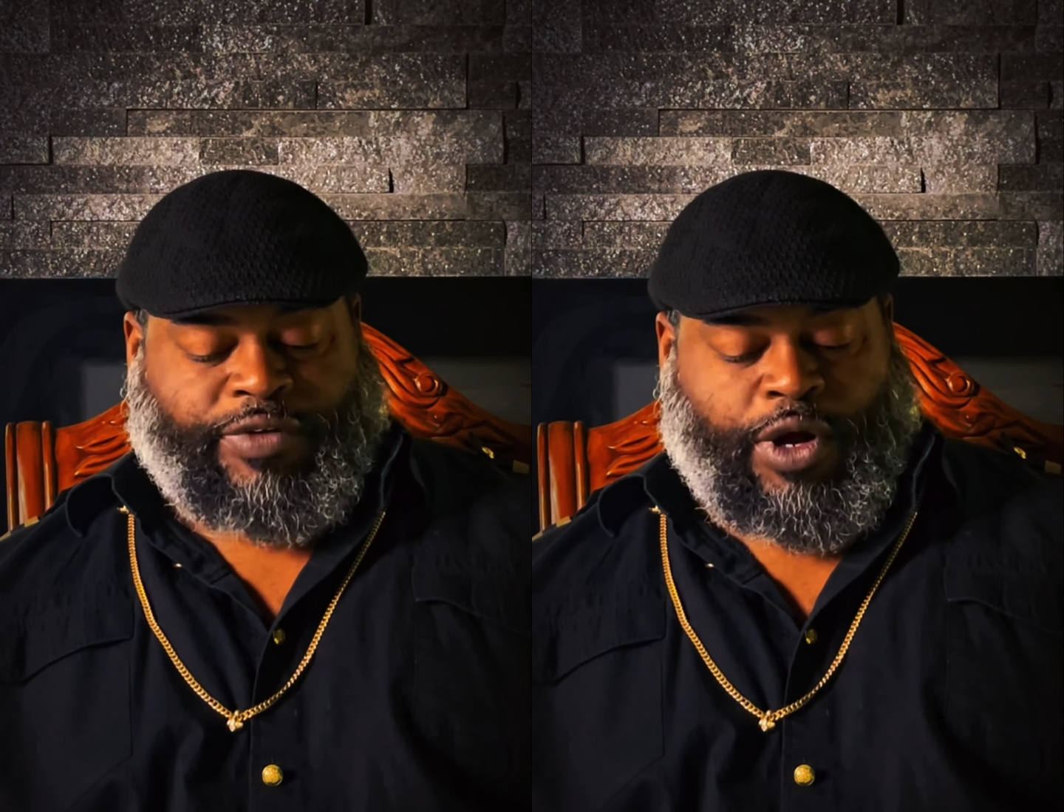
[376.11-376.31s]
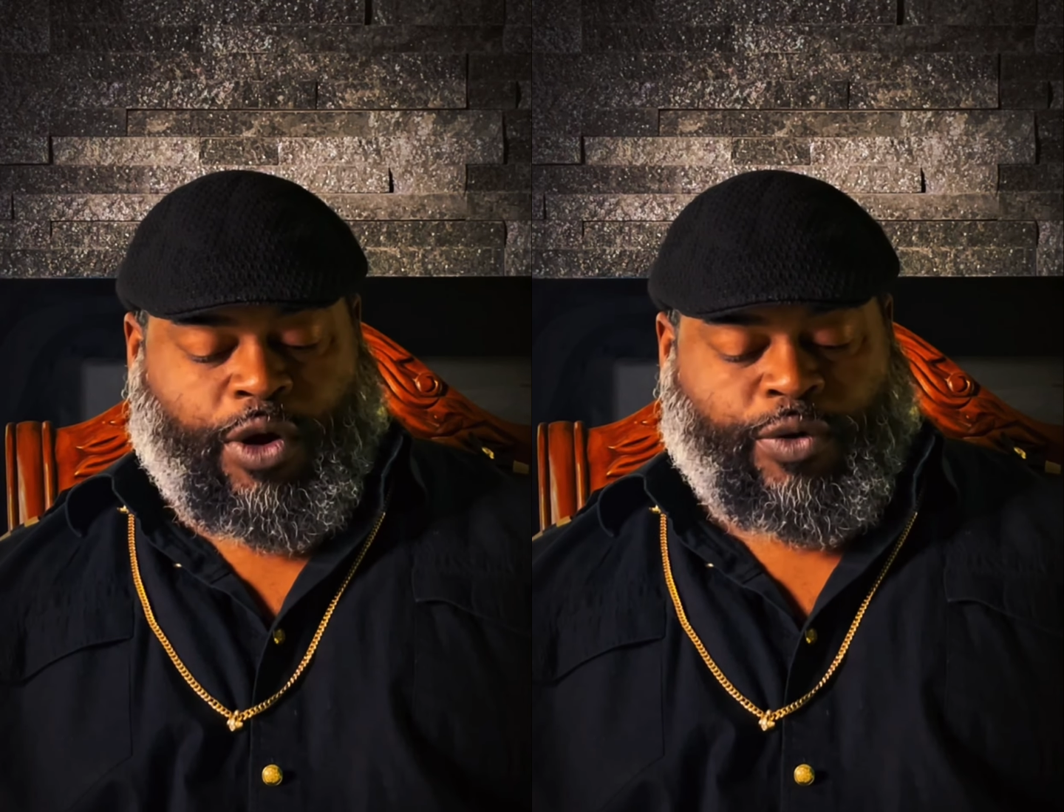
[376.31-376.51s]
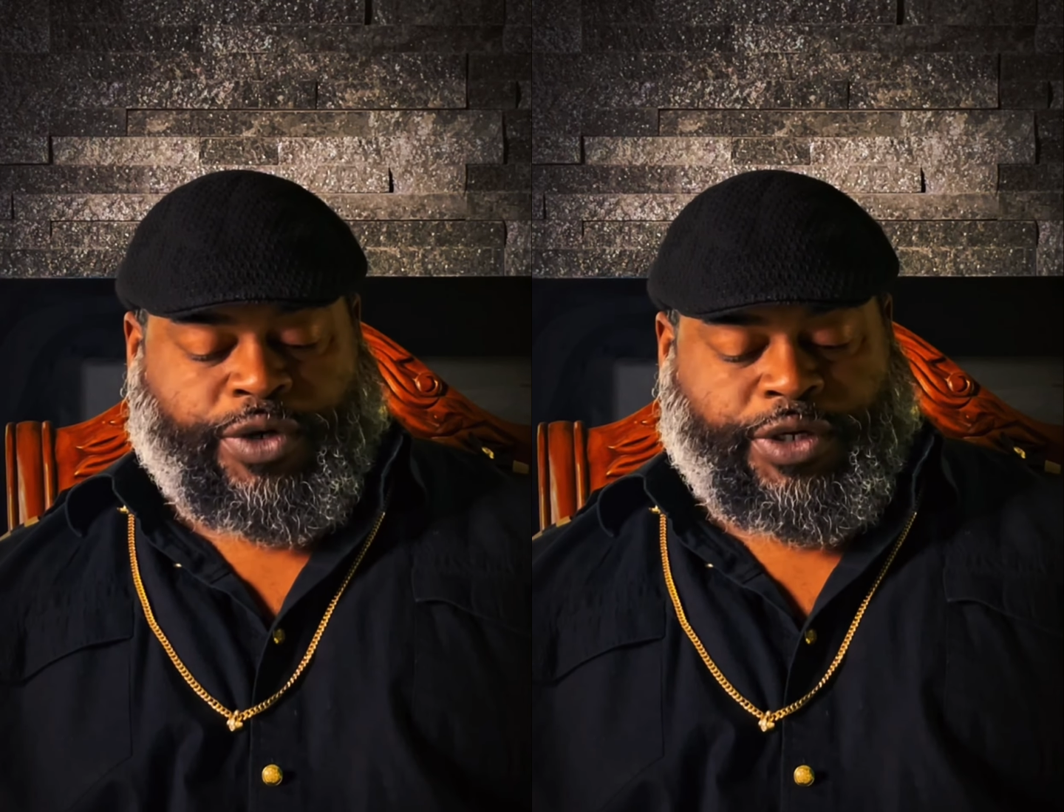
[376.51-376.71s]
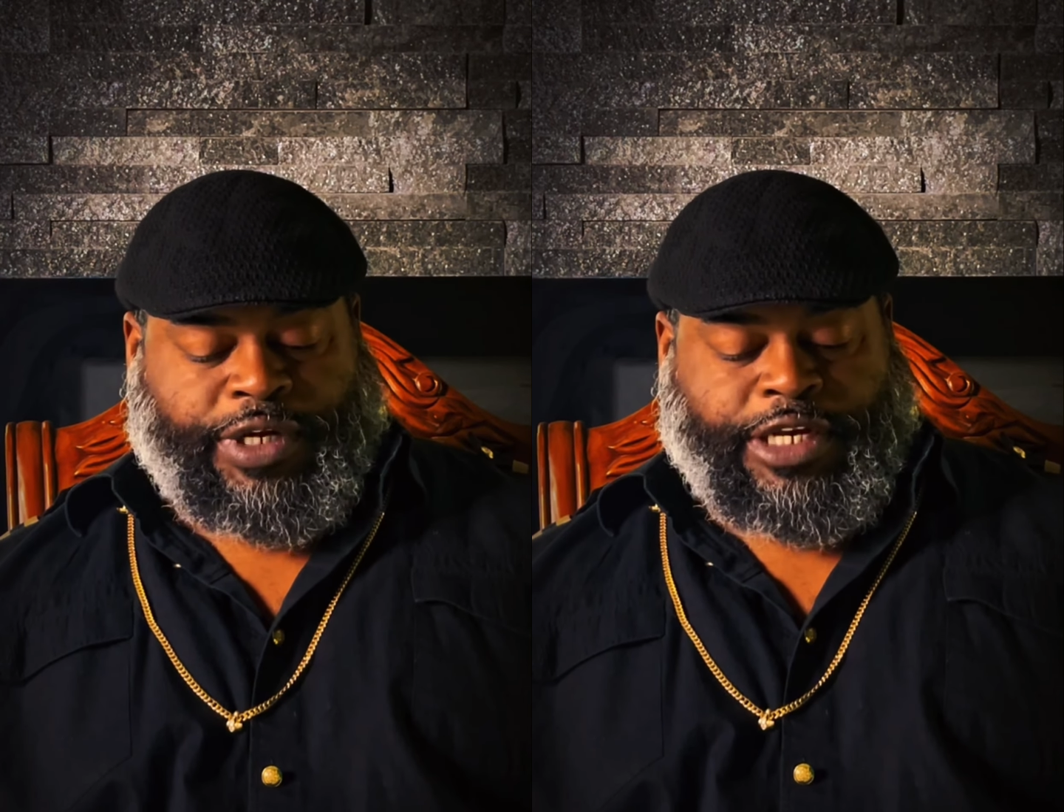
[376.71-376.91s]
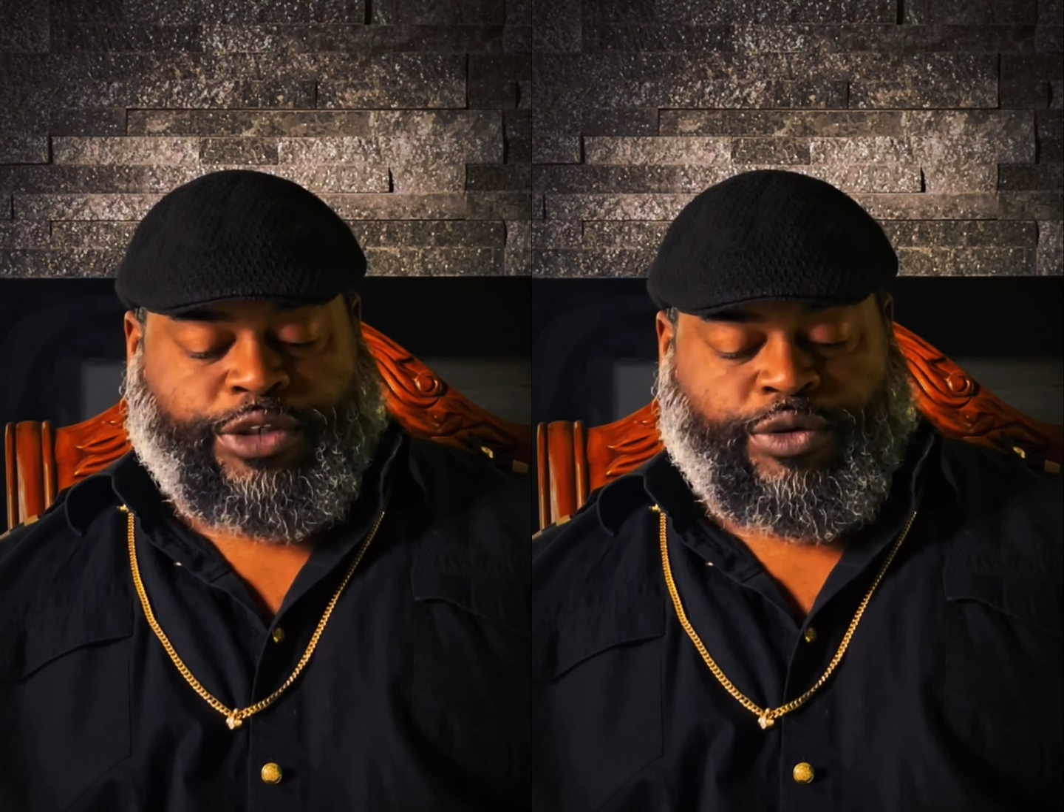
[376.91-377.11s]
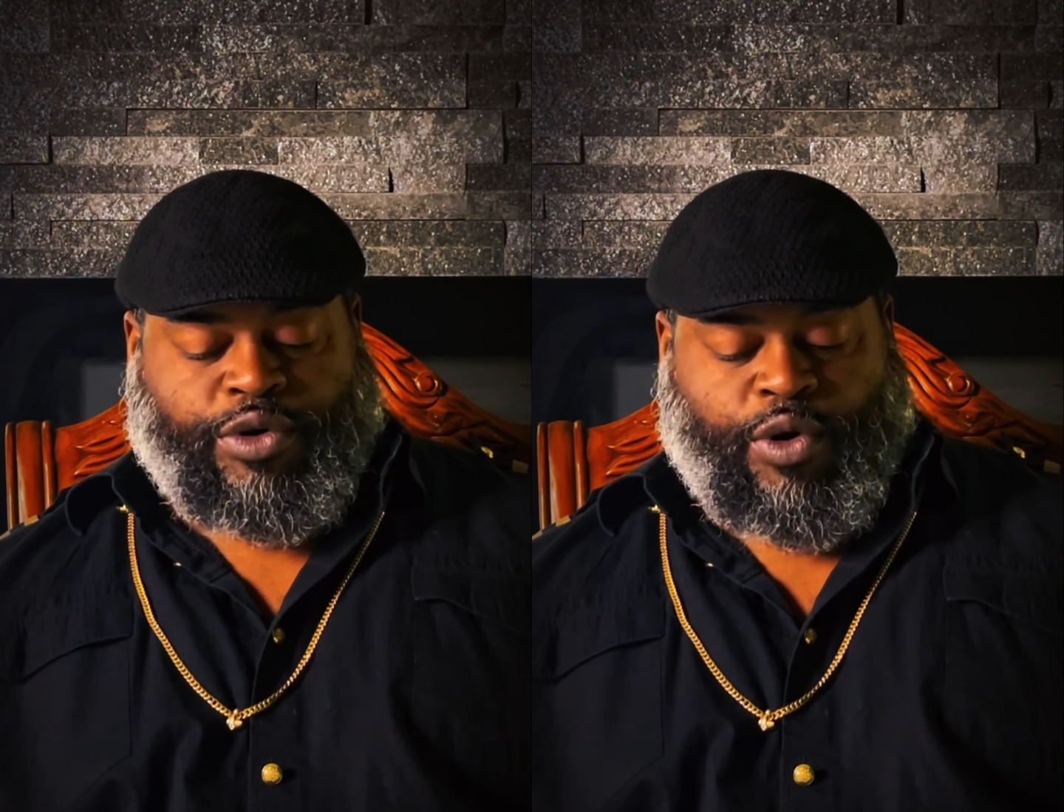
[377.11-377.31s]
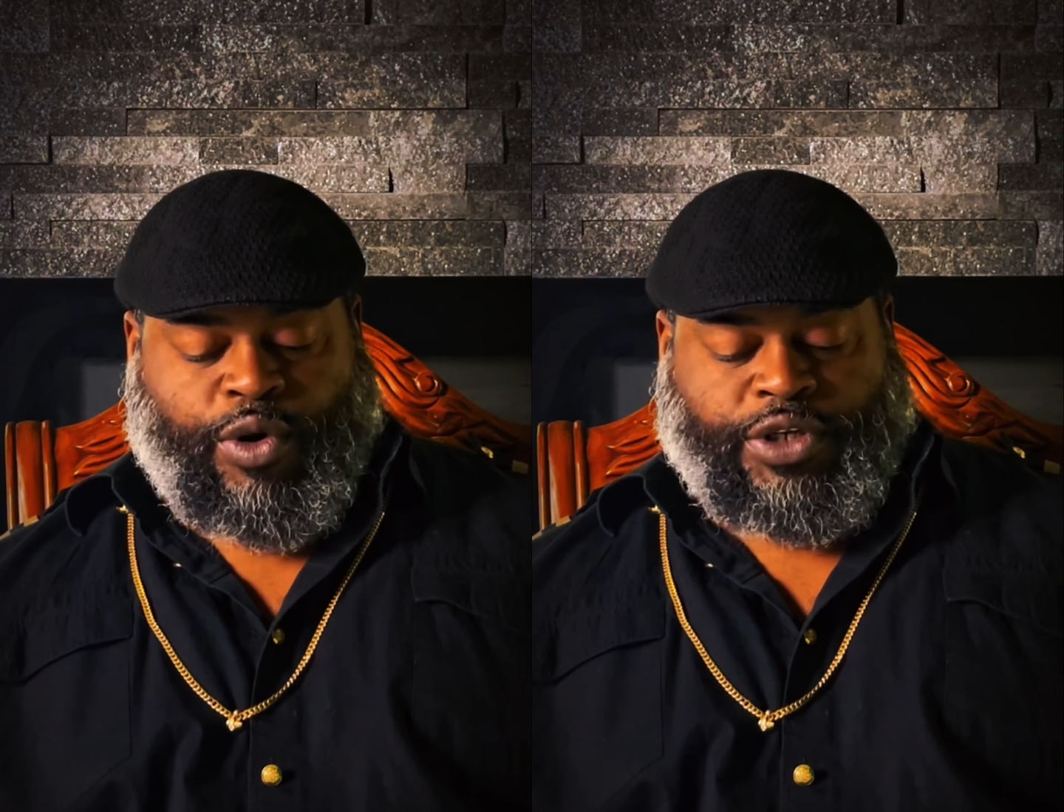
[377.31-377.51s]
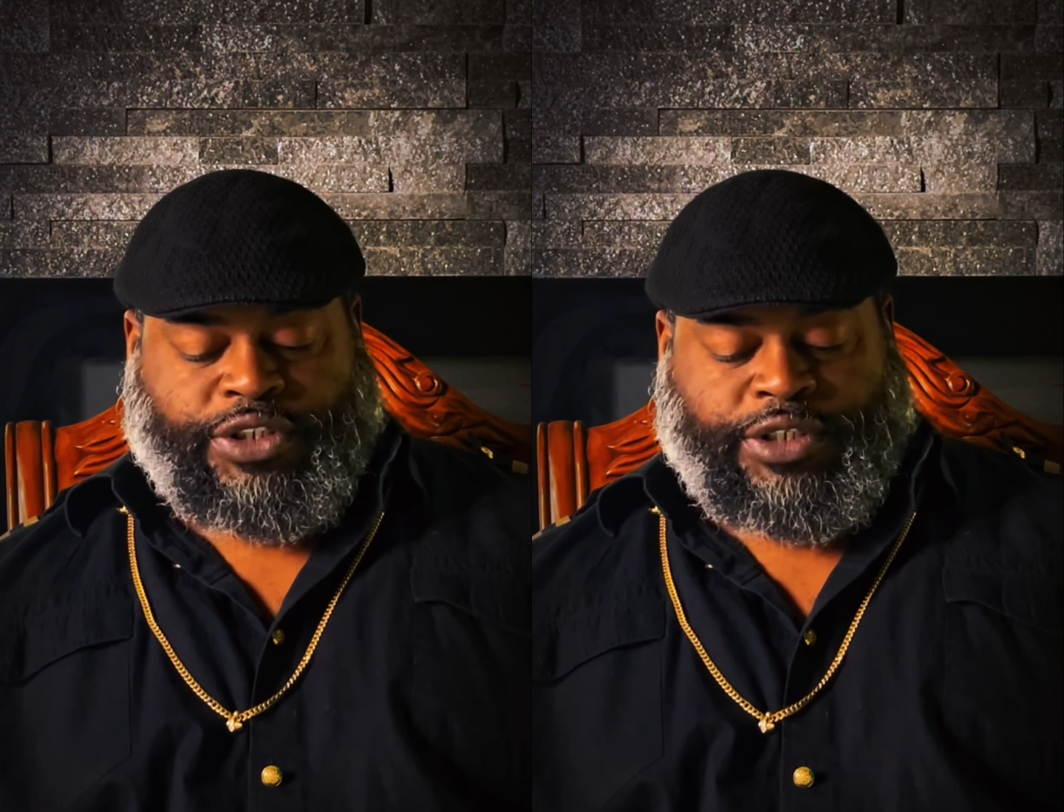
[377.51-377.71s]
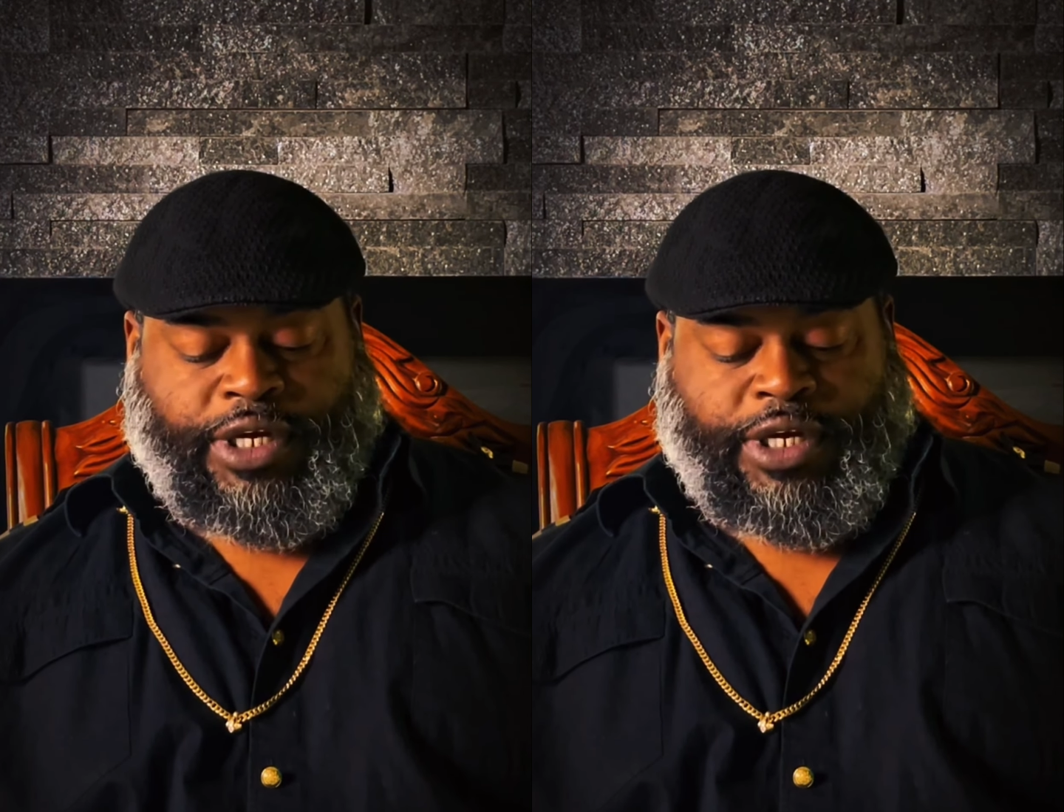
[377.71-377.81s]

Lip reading: holder in due course,